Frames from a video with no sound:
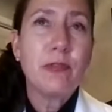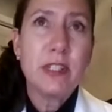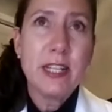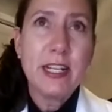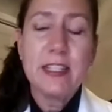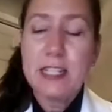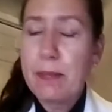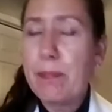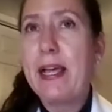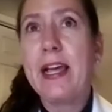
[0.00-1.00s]
to take a
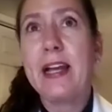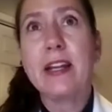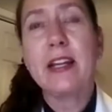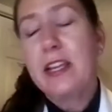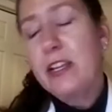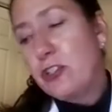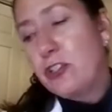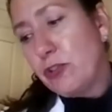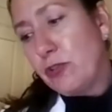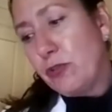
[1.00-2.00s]
step back,
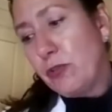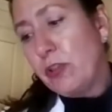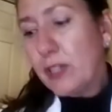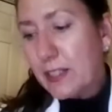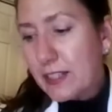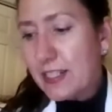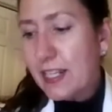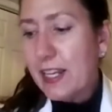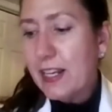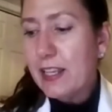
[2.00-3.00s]
to look at the
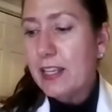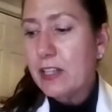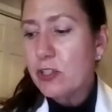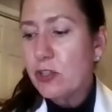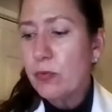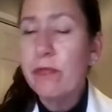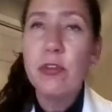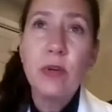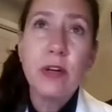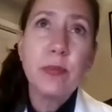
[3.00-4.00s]
data, to
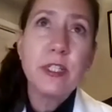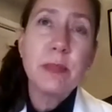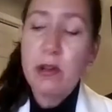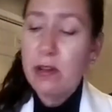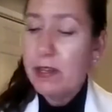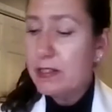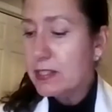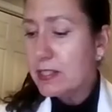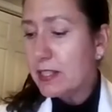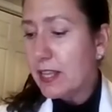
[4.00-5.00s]
review our
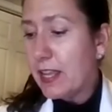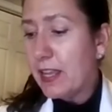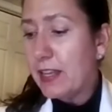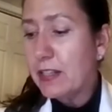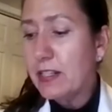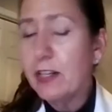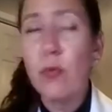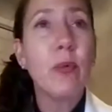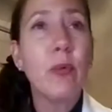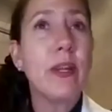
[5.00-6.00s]
response, and
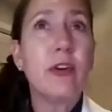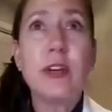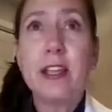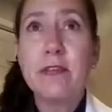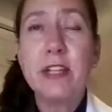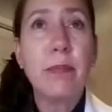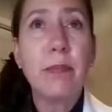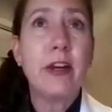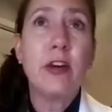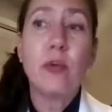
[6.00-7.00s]
where we could have done
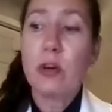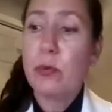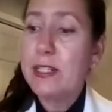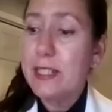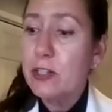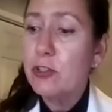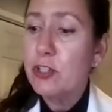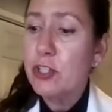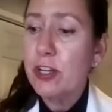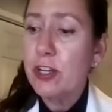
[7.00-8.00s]
better, where we did a
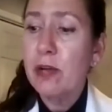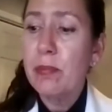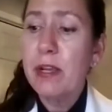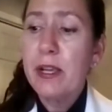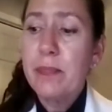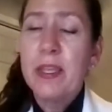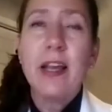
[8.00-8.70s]
good job.